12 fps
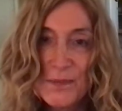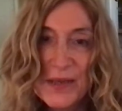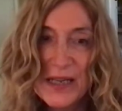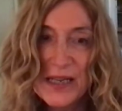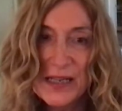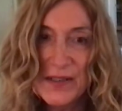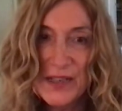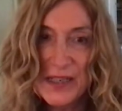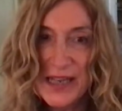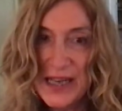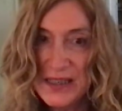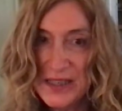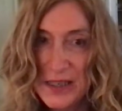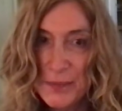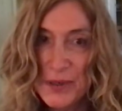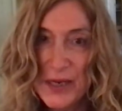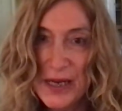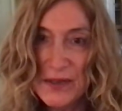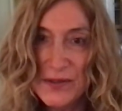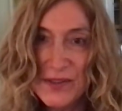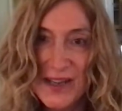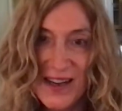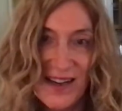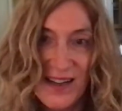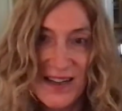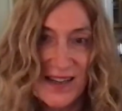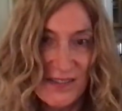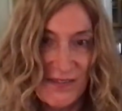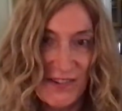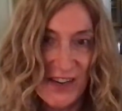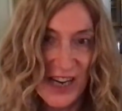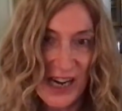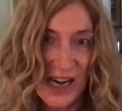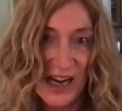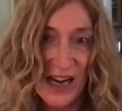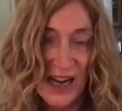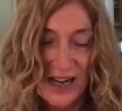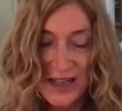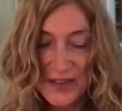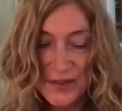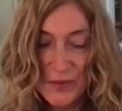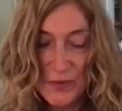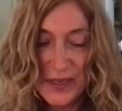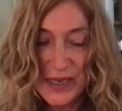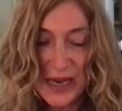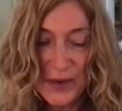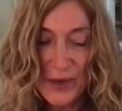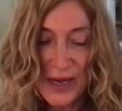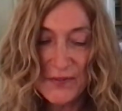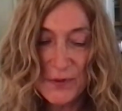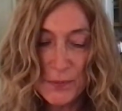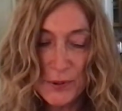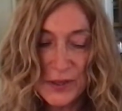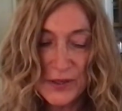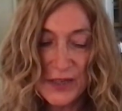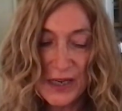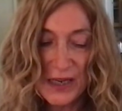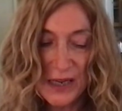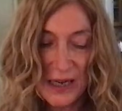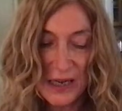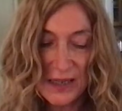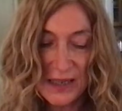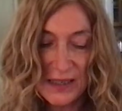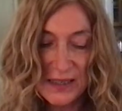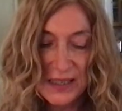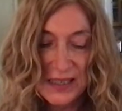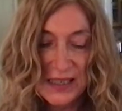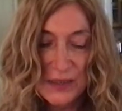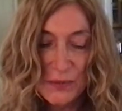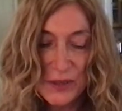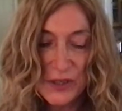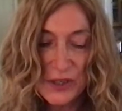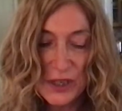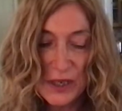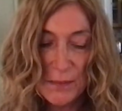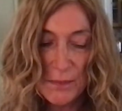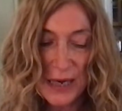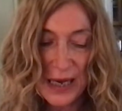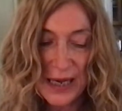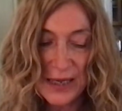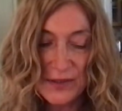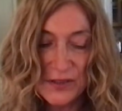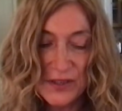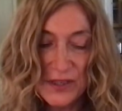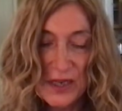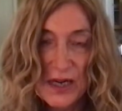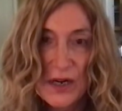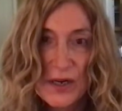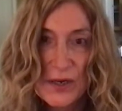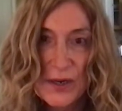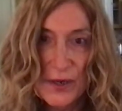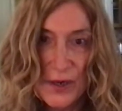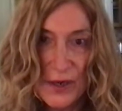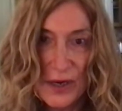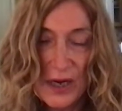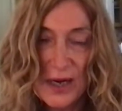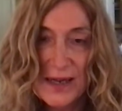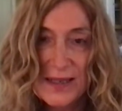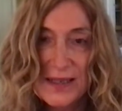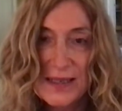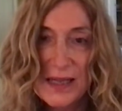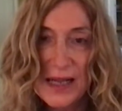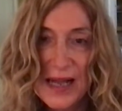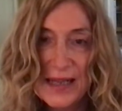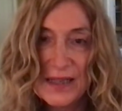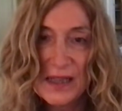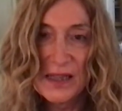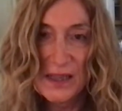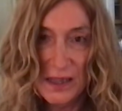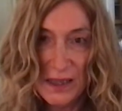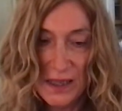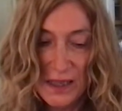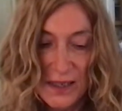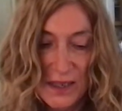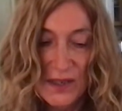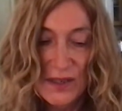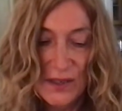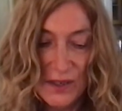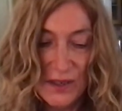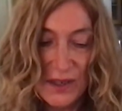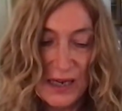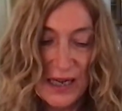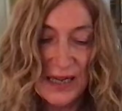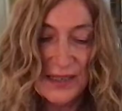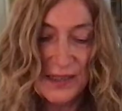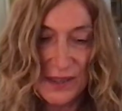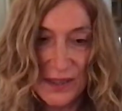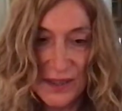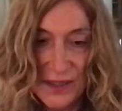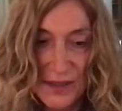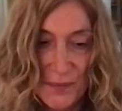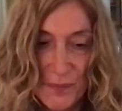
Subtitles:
being the nasally pronounced a of la. We now have a pratyahara which combines r and l, r and l.